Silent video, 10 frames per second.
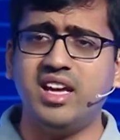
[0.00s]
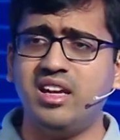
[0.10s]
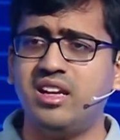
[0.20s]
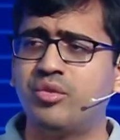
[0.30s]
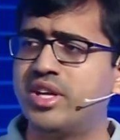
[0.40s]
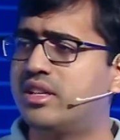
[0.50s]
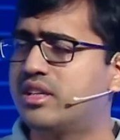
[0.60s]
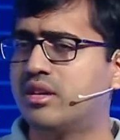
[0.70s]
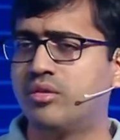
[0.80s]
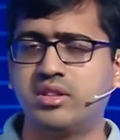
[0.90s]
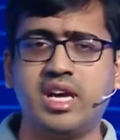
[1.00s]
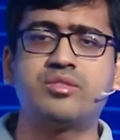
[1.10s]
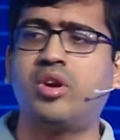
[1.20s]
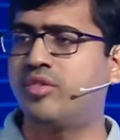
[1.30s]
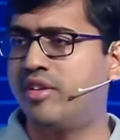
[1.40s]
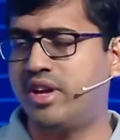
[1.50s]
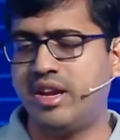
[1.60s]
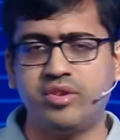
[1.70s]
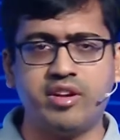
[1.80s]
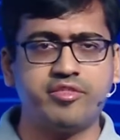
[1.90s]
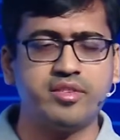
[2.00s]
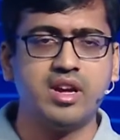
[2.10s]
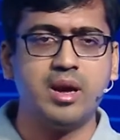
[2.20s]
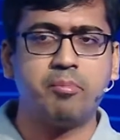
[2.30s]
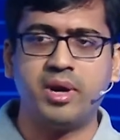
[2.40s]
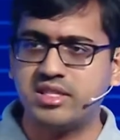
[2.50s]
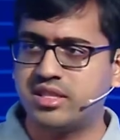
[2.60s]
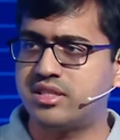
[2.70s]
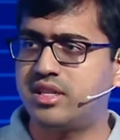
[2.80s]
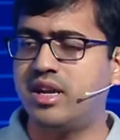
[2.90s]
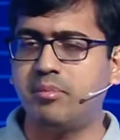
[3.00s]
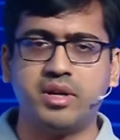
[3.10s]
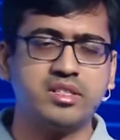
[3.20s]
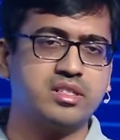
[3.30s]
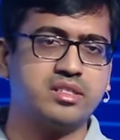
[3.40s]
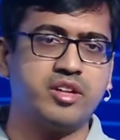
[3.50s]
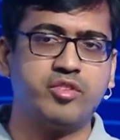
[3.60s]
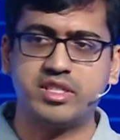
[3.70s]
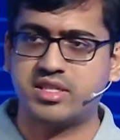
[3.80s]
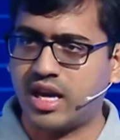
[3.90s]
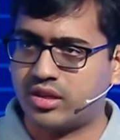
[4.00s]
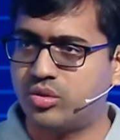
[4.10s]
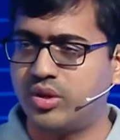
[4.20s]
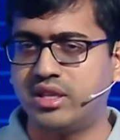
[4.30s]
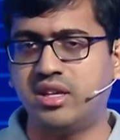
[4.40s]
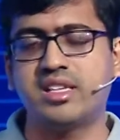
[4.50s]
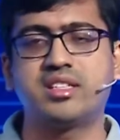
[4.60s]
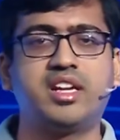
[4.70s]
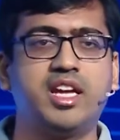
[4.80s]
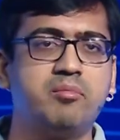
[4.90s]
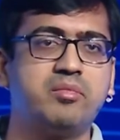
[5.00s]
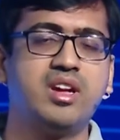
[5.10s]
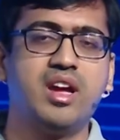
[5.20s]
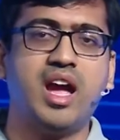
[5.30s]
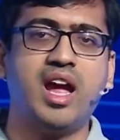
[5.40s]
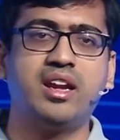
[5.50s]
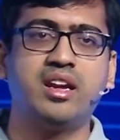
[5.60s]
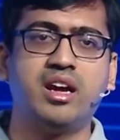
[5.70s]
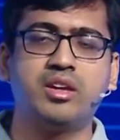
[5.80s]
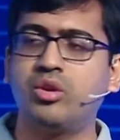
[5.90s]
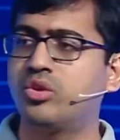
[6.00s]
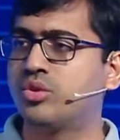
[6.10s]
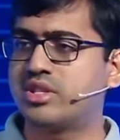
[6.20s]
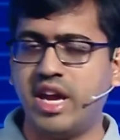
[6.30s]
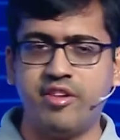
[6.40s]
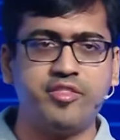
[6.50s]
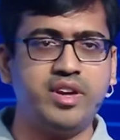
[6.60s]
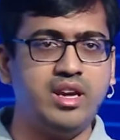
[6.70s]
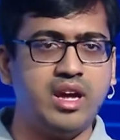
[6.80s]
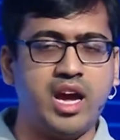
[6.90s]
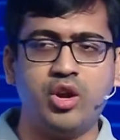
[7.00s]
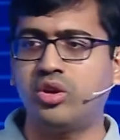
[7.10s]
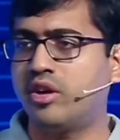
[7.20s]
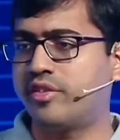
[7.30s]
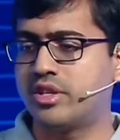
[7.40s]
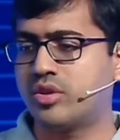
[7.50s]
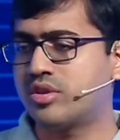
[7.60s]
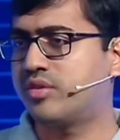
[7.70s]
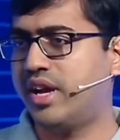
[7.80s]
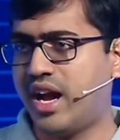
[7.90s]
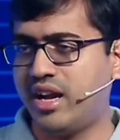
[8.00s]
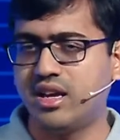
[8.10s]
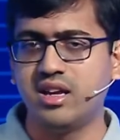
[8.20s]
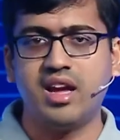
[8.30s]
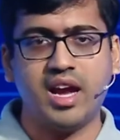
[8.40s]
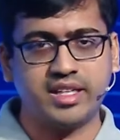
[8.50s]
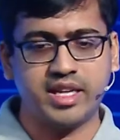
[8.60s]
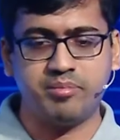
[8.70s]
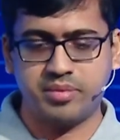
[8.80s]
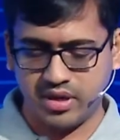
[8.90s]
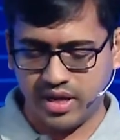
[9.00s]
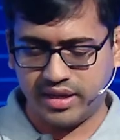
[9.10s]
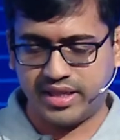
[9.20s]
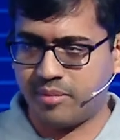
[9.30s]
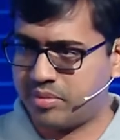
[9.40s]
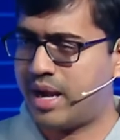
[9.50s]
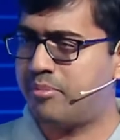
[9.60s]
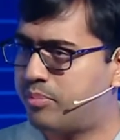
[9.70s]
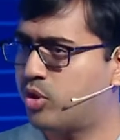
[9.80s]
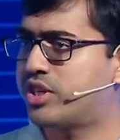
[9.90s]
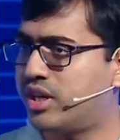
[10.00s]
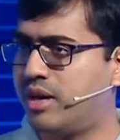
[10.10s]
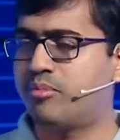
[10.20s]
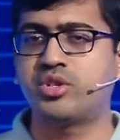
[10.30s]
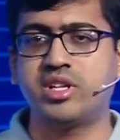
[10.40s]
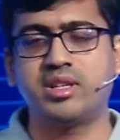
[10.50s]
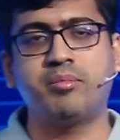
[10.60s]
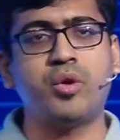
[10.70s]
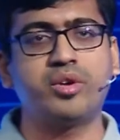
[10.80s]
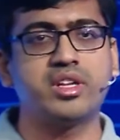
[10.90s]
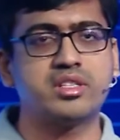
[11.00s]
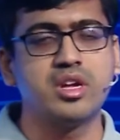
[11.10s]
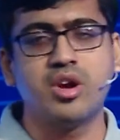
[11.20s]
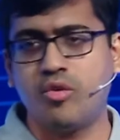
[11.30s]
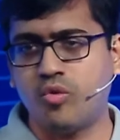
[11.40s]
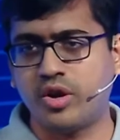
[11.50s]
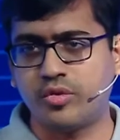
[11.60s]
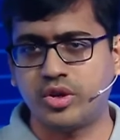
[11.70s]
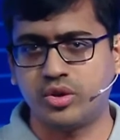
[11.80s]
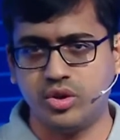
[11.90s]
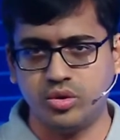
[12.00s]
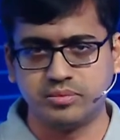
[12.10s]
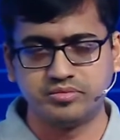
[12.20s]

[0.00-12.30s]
And then uh, we, uh, that's what we have done. We have persisted and persisted. We stuck together as a team and uh, you know, used every iota of resource we had and, kept, and kept, kept pushing and pushing the boundaries of what we could